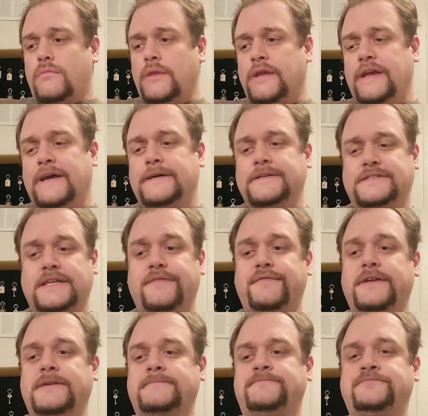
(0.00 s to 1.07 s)
Yeah, it's
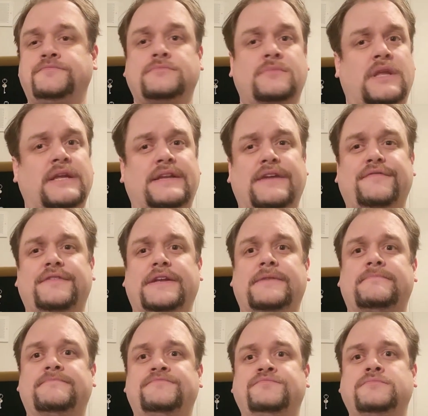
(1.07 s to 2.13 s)
definitely definitely
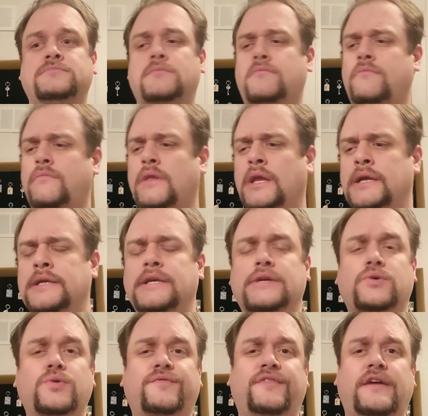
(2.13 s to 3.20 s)

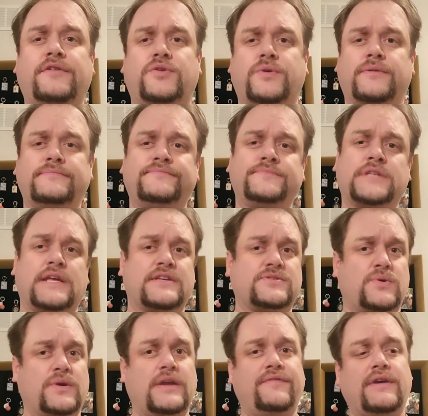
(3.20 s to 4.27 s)
good flavor to it. So
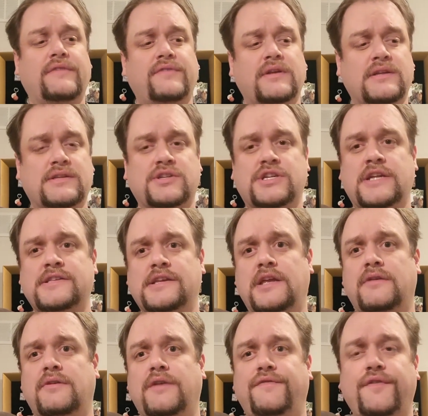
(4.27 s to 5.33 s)
if you have a,
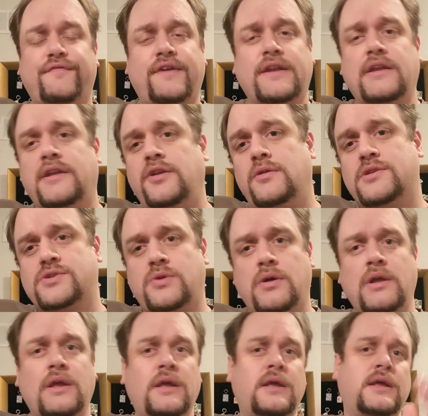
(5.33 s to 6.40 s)
if you find it in your store,
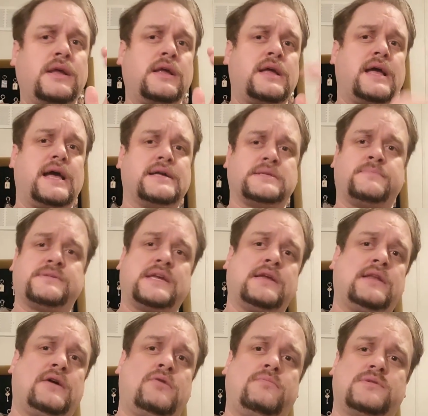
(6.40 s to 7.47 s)
as I'm
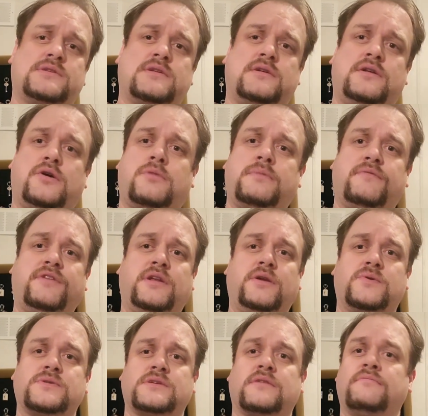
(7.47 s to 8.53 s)
saying almost in all my
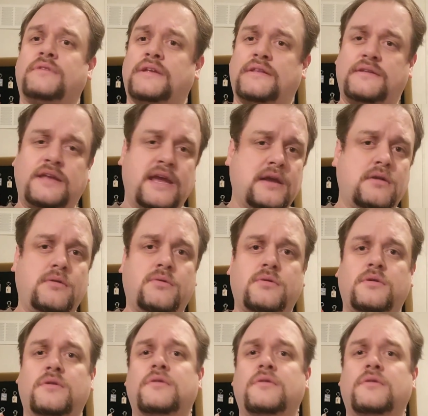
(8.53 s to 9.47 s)
videos, take a look,